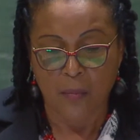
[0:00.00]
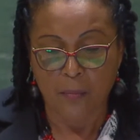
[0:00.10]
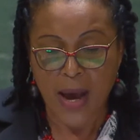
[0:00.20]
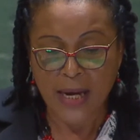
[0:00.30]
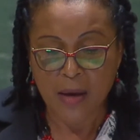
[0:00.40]

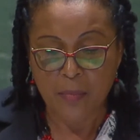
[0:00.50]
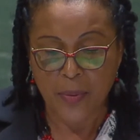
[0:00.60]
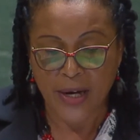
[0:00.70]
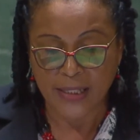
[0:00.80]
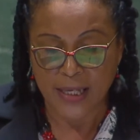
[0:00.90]
Madam
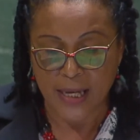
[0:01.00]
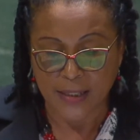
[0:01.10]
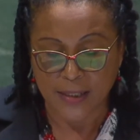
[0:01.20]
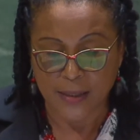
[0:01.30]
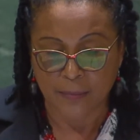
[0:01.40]

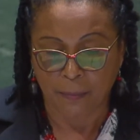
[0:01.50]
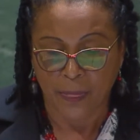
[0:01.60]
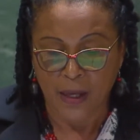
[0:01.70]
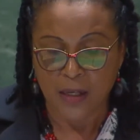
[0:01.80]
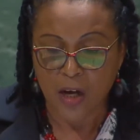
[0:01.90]
President,
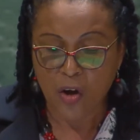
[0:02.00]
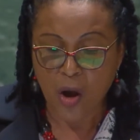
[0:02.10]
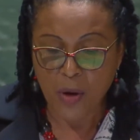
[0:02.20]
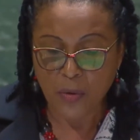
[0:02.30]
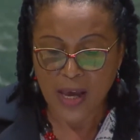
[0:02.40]
the
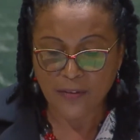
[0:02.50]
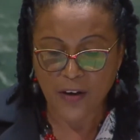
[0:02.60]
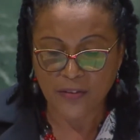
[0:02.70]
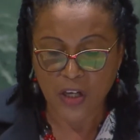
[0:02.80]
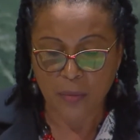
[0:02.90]
Commonwealth
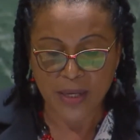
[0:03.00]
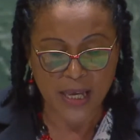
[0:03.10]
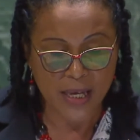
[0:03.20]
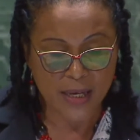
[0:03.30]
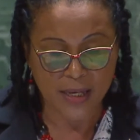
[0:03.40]
of
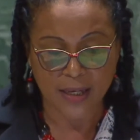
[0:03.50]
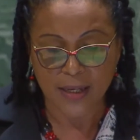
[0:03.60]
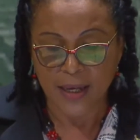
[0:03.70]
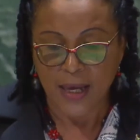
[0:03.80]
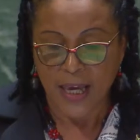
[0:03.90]
Dominica
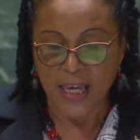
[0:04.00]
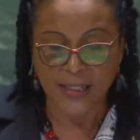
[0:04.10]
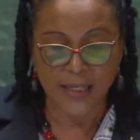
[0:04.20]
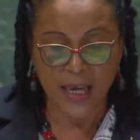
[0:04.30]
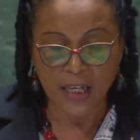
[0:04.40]

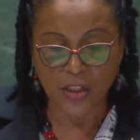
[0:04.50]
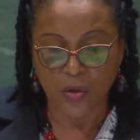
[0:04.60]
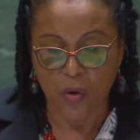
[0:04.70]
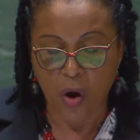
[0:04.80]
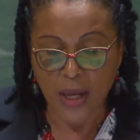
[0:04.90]
is keen
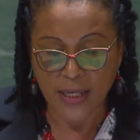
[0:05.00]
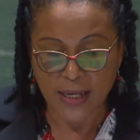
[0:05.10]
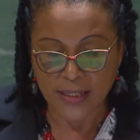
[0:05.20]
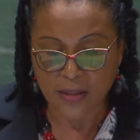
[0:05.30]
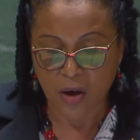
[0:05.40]
to
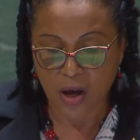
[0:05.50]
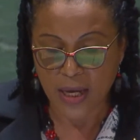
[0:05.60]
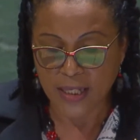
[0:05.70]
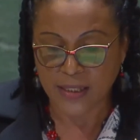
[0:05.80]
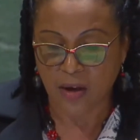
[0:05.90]
underscore
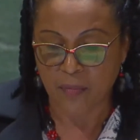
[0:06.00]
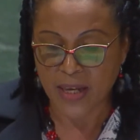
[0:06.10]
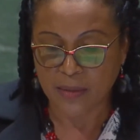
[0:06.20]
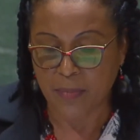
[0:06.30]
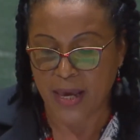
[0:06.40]
its
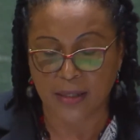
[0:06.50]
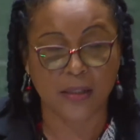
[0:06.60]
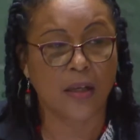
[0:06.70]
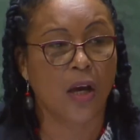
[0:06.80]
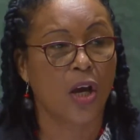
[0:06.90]

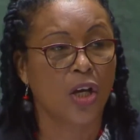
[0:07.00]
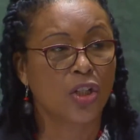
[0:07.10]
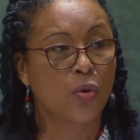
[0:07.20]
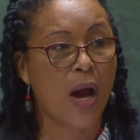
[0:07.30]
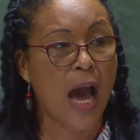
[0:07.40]
commitment
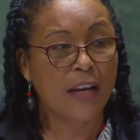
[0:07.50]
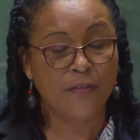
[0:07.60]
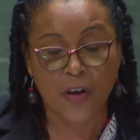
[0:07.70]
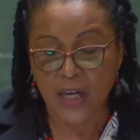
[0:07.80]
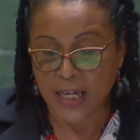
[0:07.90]
to
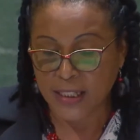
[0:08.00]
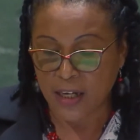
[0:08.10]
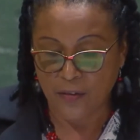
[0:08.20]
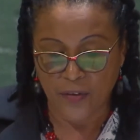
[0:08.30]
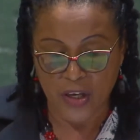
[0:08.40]

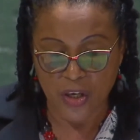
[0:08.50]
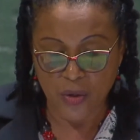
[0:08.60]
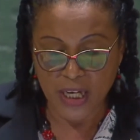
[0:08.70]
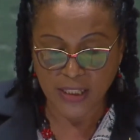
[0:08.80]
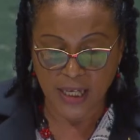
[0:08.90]
advocating for
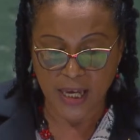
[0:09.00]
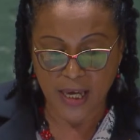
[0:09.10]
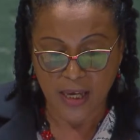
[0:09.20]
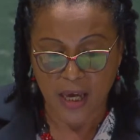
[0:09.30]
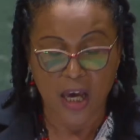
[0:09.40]

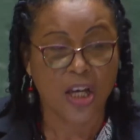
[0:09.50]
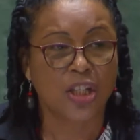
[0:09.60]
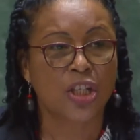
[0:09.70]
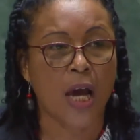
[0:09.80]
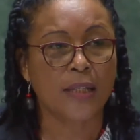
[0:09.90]
unity,
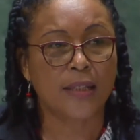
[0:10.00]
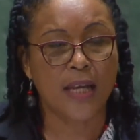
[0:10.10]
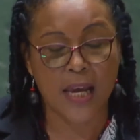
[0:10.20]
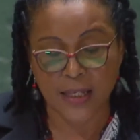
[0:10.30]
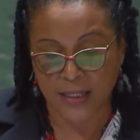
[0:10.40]

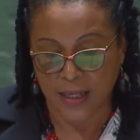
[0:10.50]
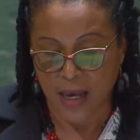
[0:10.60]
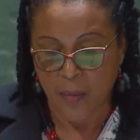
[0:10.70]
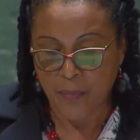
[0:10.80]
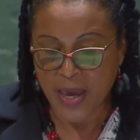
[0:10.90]
justice,
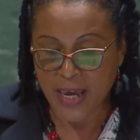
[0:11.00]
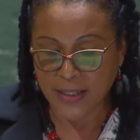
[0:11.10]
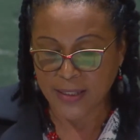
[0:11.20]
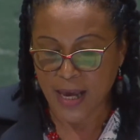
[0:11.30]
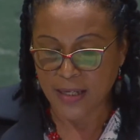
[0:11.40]

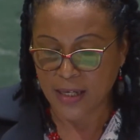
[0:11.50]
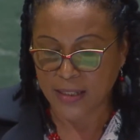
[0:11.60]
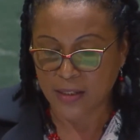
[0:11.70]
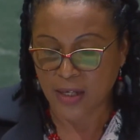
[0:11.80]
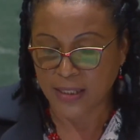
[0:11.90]
peace, and the
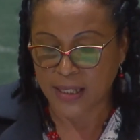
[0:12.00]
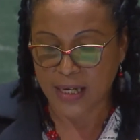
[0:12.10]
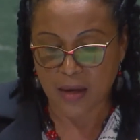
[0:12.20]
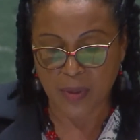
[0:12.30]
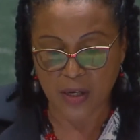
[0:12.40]

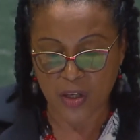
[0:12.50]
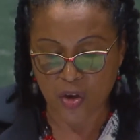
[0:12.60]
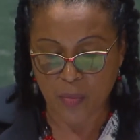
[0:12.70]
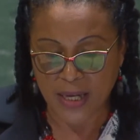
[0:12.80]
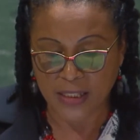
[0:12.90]
sustainable
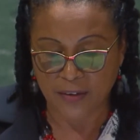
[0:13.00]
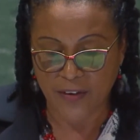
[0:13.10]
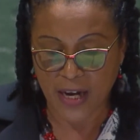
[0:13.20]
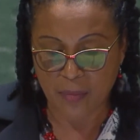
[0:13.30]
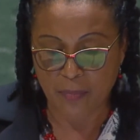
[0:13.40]
human
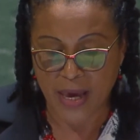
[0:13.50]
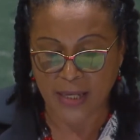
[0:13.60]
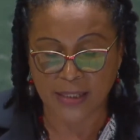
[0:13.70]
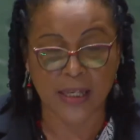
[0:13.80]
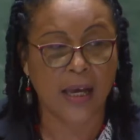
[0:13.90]

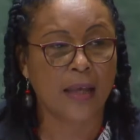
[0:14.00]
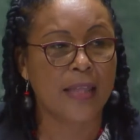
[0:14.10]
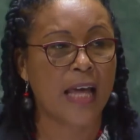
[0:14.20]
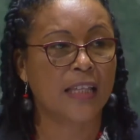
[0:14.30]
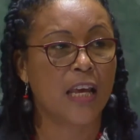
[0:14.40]
development
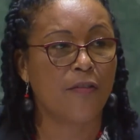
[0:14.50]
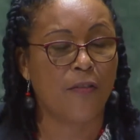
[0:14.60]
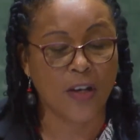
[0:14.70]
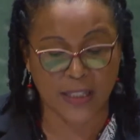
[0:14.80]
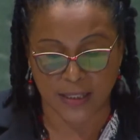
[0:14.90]
that they
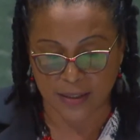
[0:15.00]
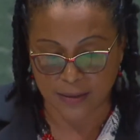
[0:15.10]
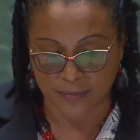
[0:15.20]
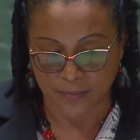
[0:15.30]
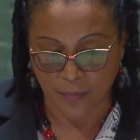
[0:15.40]
foster.